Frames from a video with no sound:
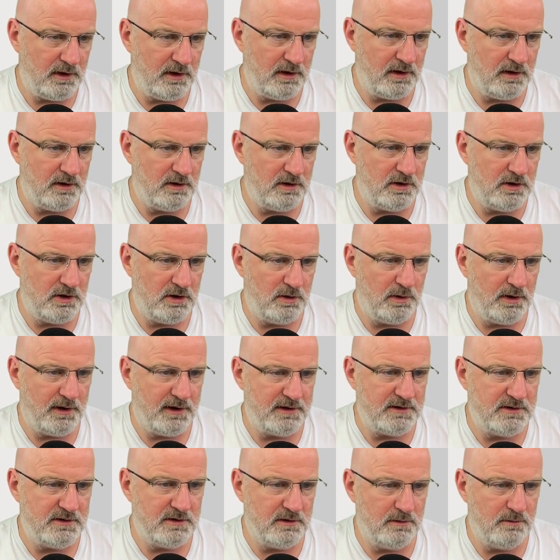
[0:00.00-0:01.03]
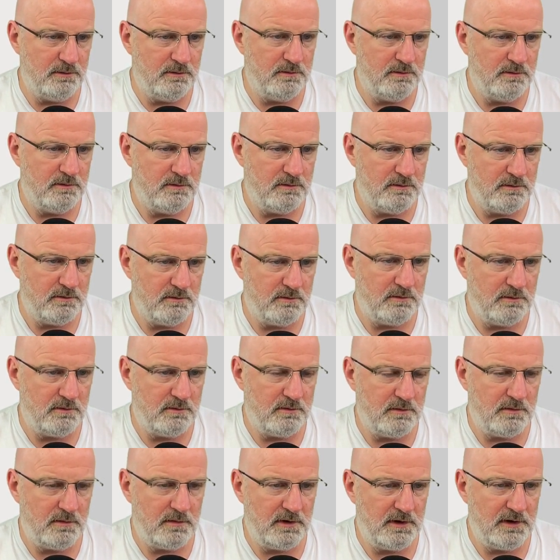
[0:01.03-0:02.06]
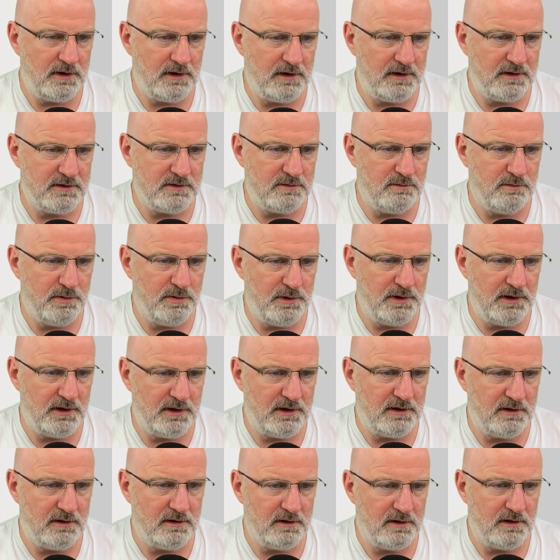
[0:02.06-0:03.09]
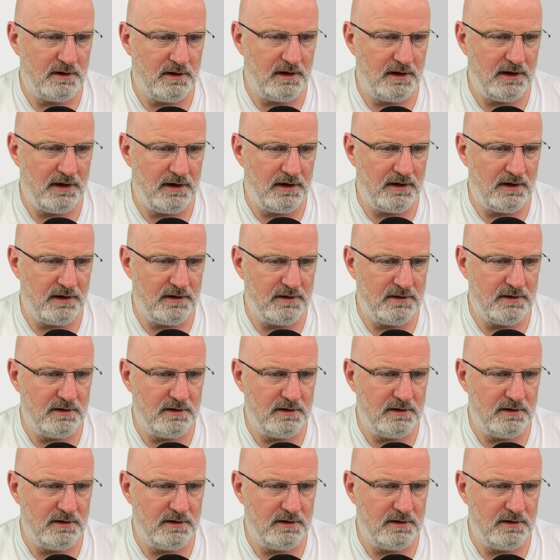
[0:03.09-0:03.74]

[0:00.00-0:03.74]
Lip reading: new item has been added